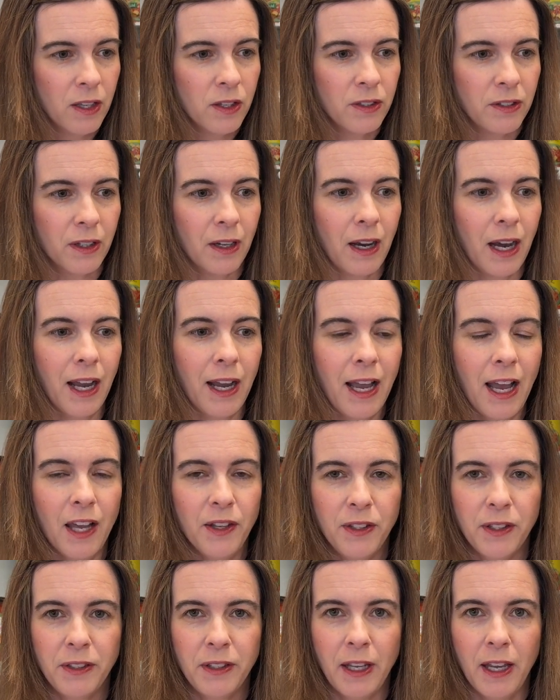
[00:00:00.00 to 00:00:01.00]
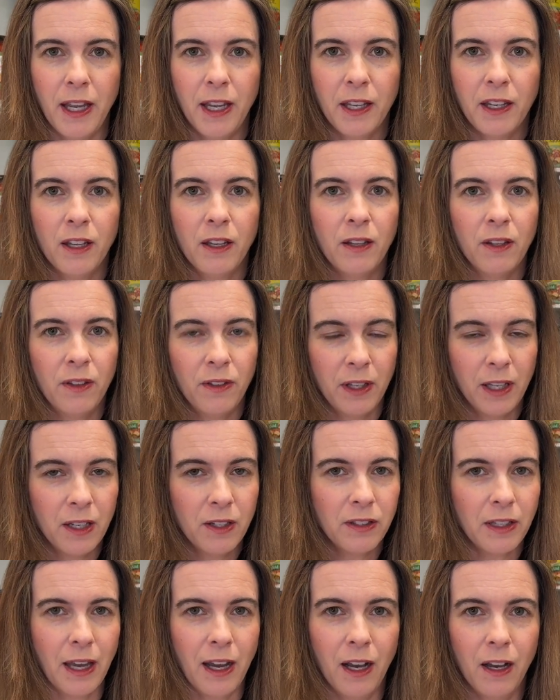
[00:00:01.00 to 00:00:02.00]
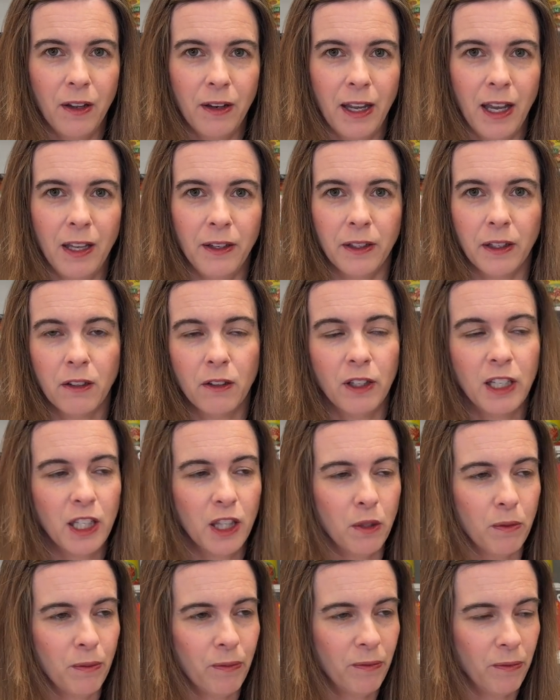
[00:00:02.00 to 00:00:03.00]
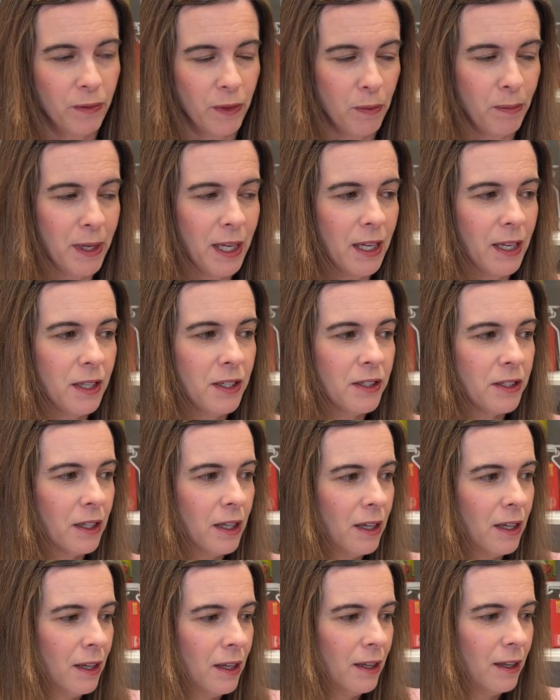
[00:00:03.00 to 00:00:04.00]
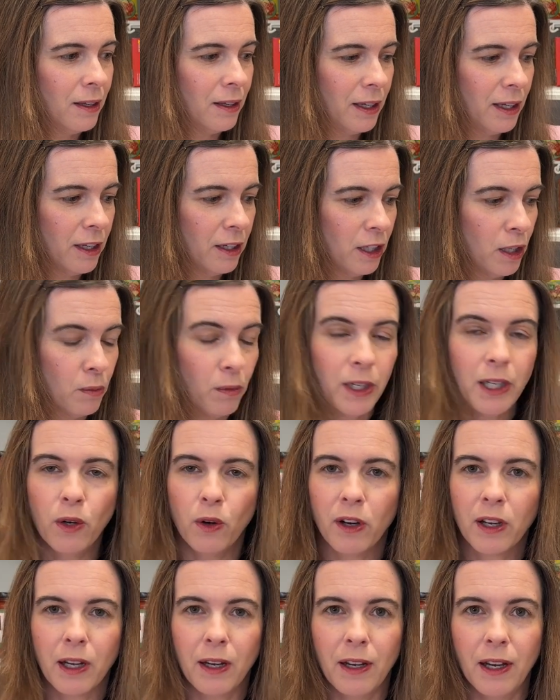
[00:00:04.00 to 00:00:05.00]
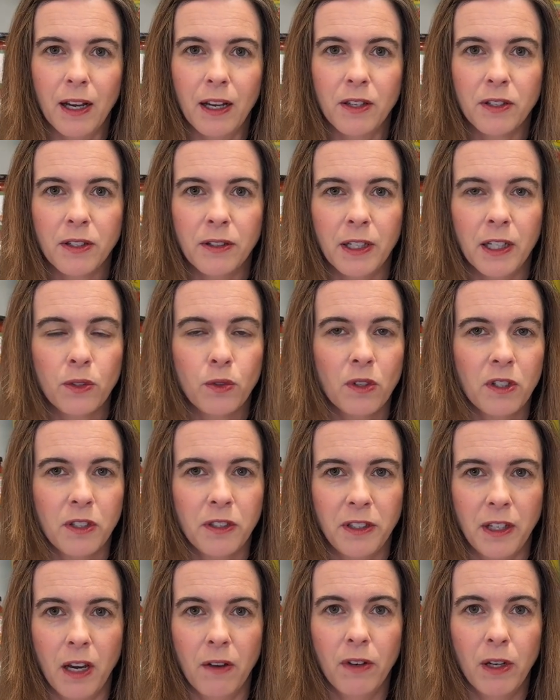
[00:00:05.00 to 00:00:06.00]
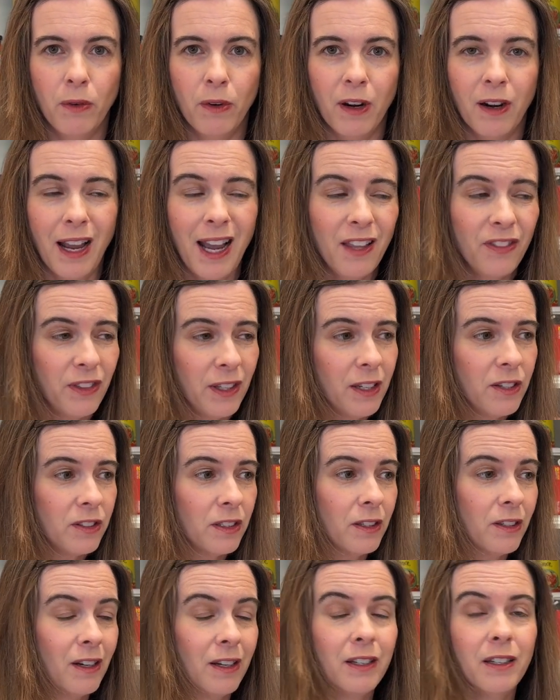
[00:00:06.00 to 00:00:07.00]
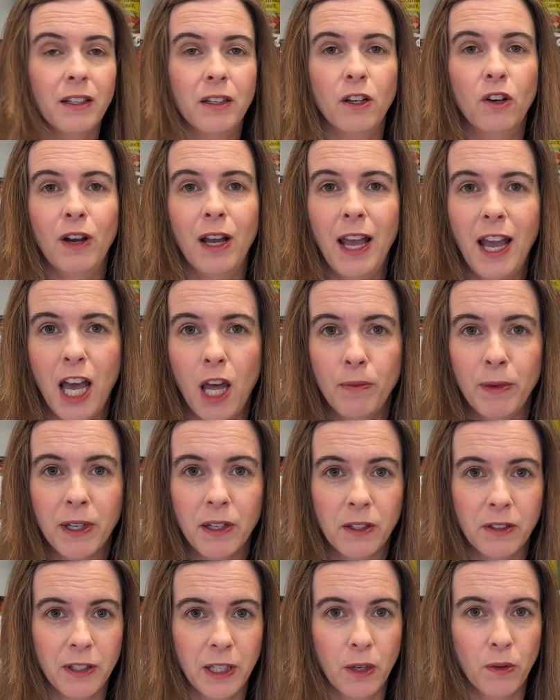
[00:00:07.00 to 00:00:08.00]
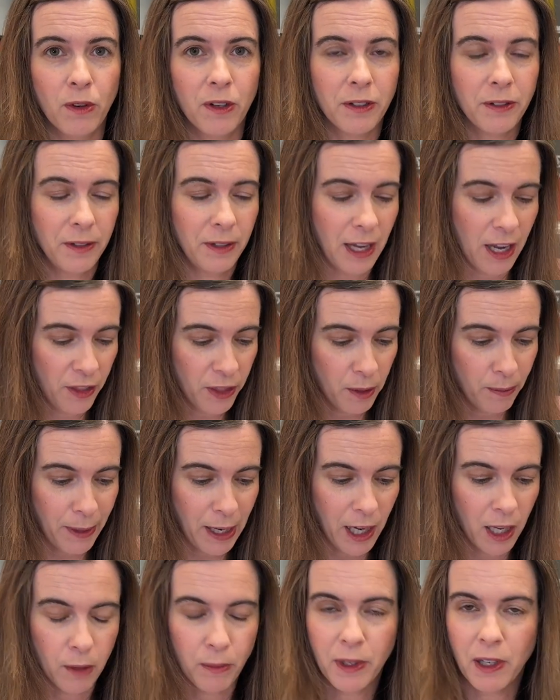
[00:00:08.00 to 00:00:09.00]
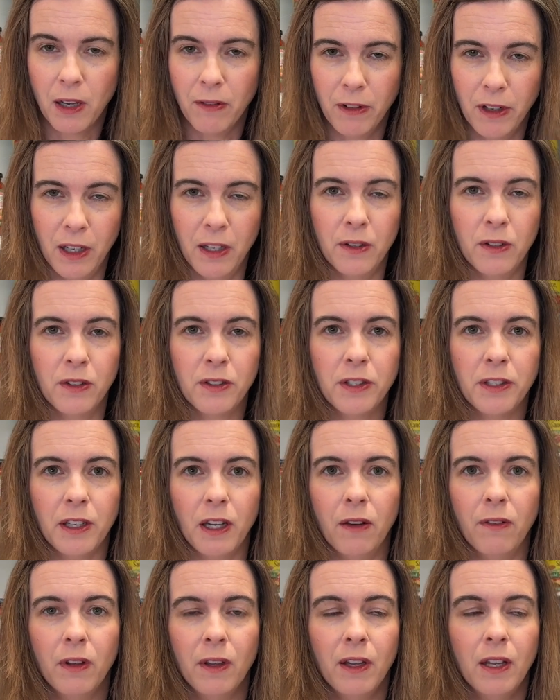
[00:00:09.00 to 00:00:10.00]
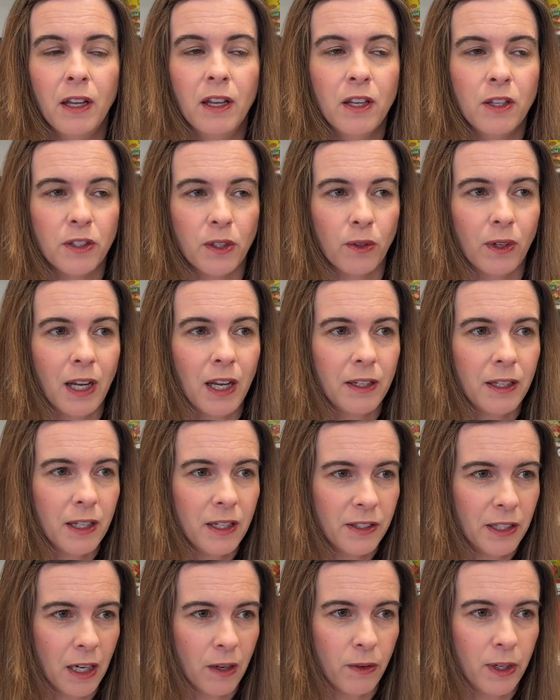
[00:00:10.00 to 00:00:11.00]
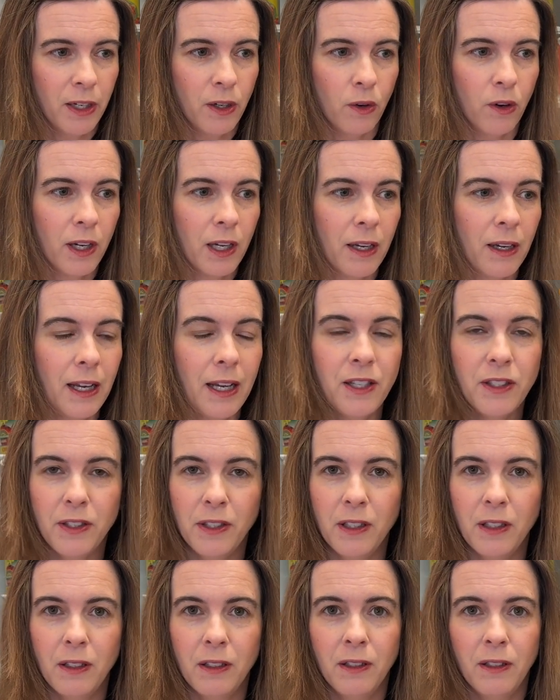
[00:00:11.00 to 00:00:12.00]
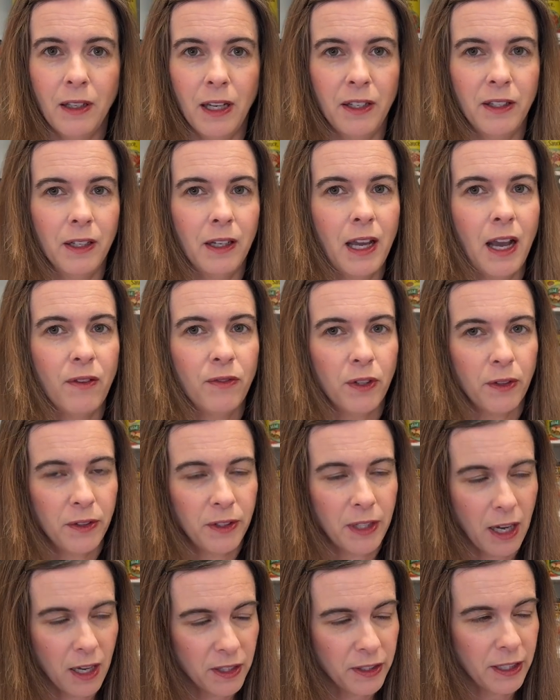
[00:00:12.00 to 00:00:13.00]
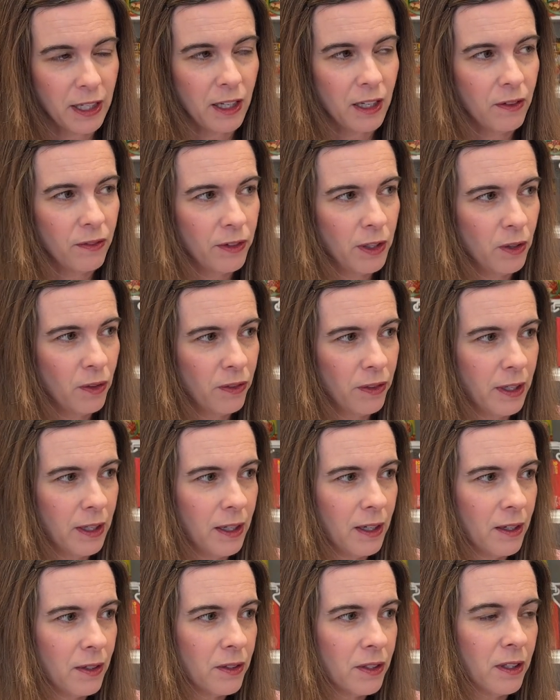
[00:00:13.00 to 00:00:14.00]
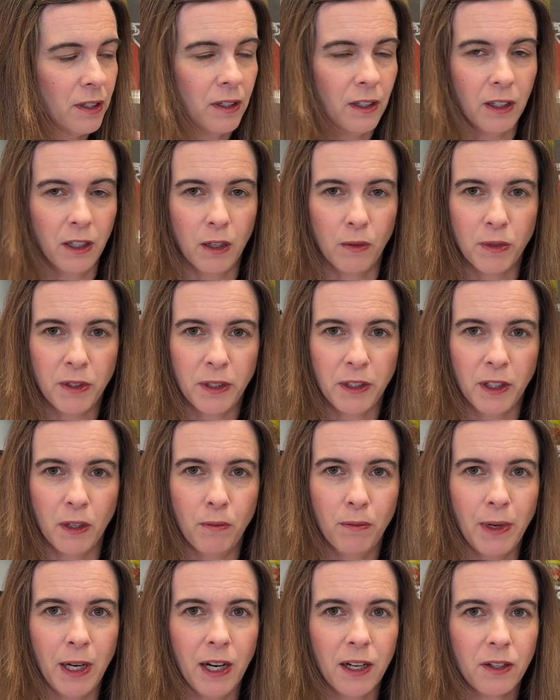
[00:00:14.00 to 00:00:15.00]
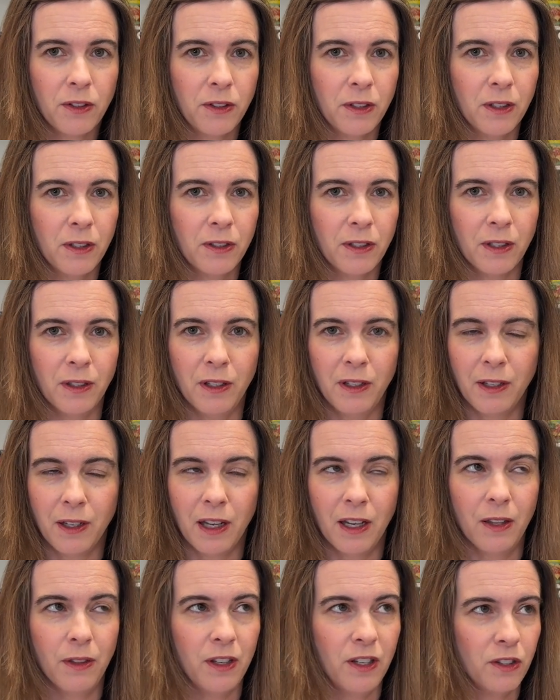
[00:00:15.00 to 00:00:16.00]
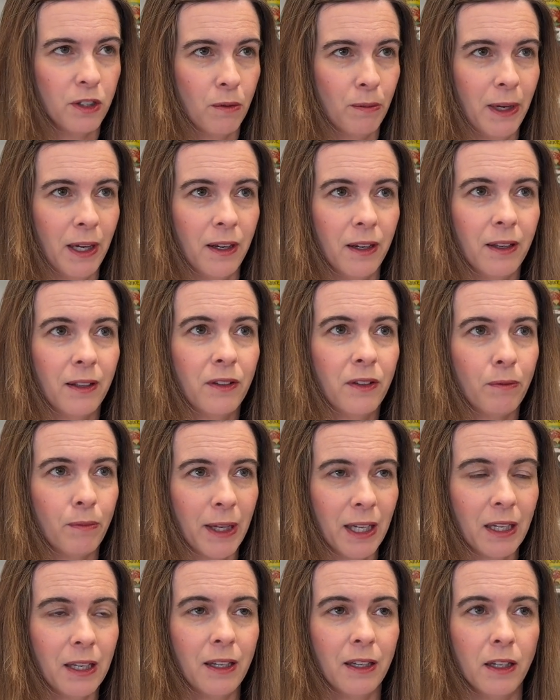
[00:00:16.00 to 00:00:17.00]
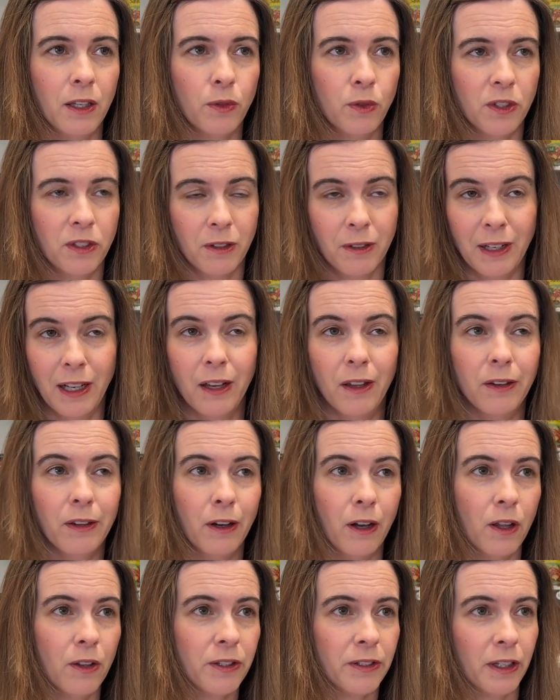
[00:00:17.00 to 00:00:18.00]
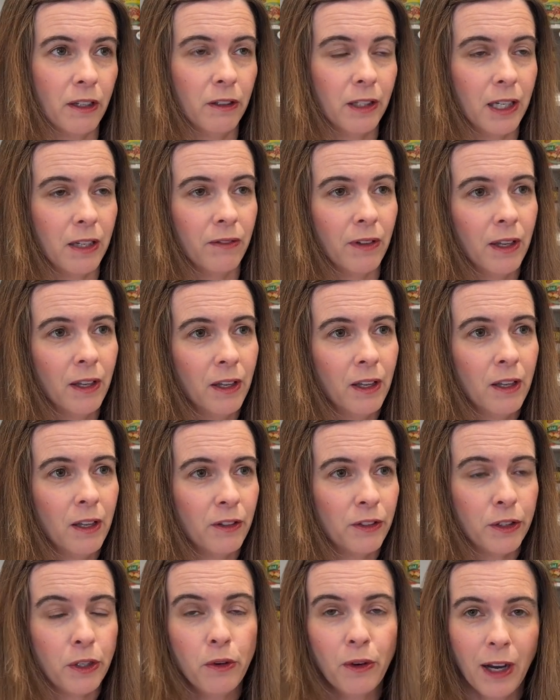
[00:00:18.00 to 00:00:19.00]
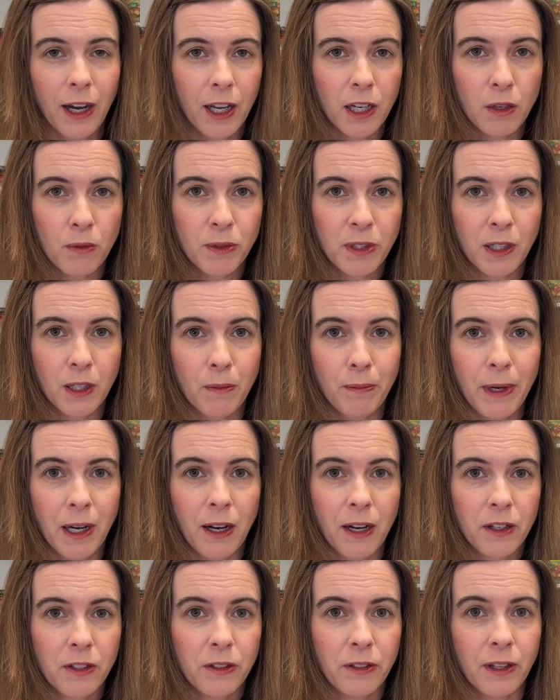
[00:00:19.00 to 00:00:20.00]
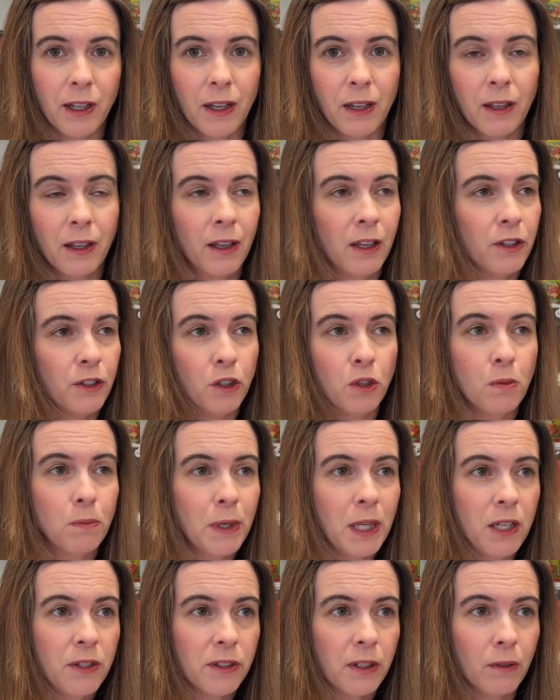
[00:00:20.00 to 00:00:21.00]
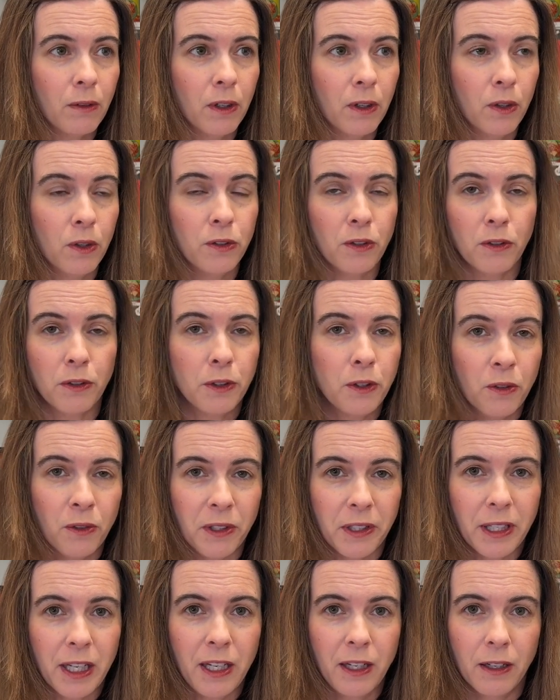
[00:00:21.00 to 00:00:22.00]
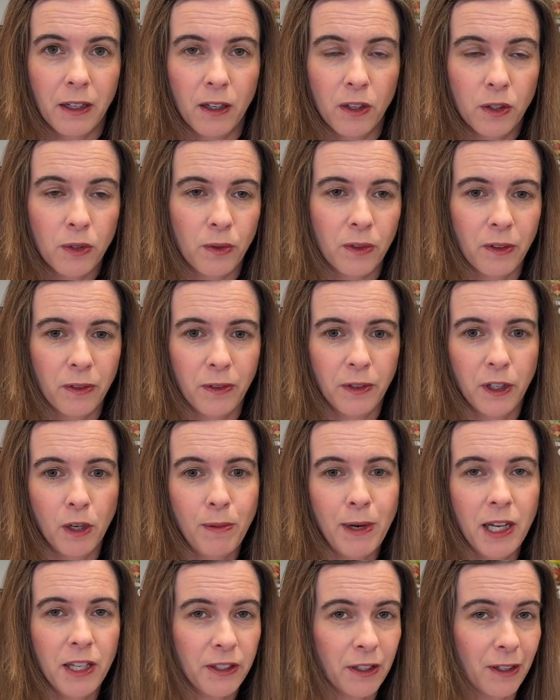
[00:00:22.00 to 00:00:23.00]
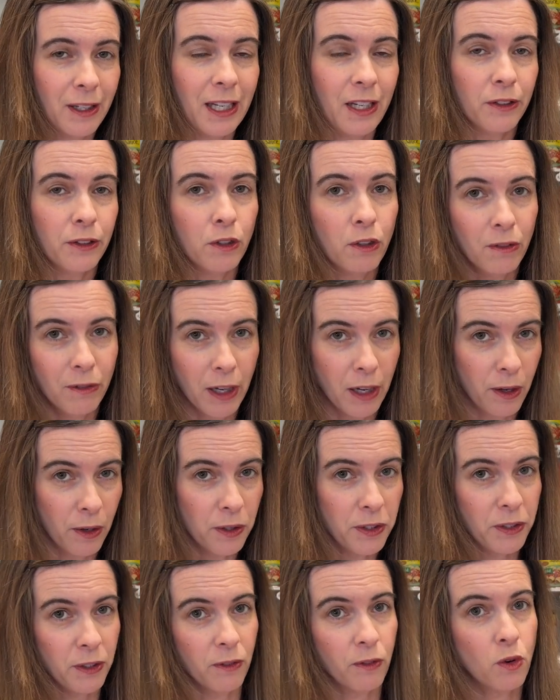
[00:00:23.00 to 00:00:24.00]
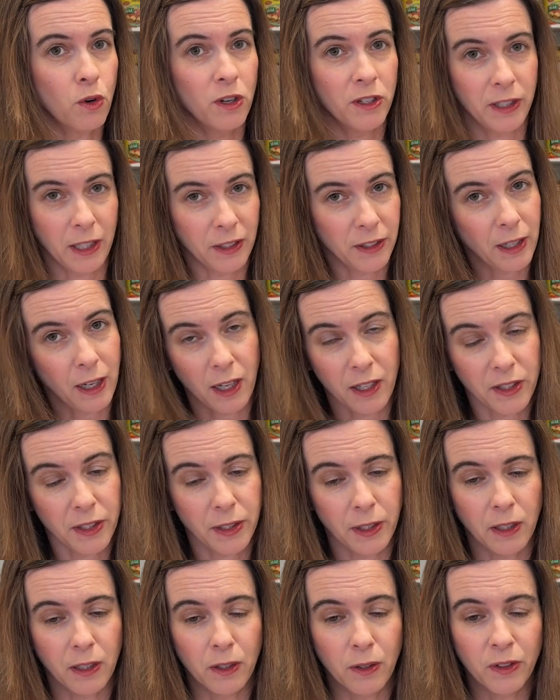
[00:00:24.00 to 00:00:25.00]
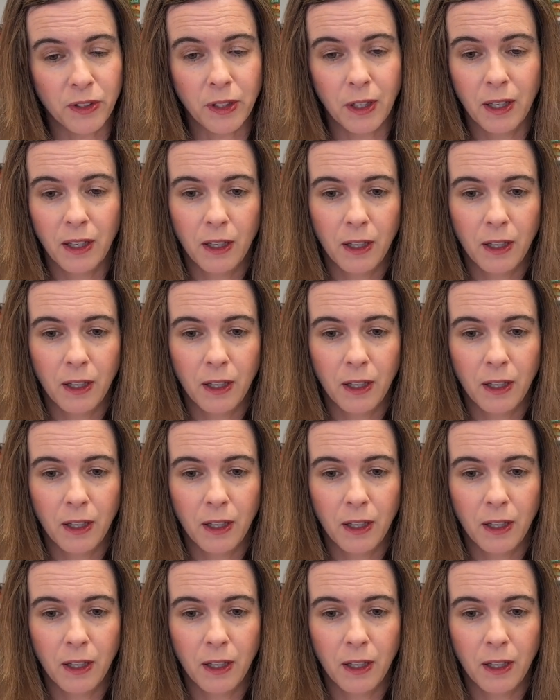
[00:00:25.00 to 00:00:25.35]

So I had to take things out. I had to clean the bins and reorganize. Things were just everywhere. I had things in there I didn't know I had because they were at the bottom covered under stuff. So what I did is I reorganized it. I did have to toss out a few things, some boxes, and again, these are my kids, which are now adults. They'll leave 2 items in a box, like 2 pizza rolls or 2 taquitos. Well, nobody's gonna eat 2 of those, so of course I tossed those.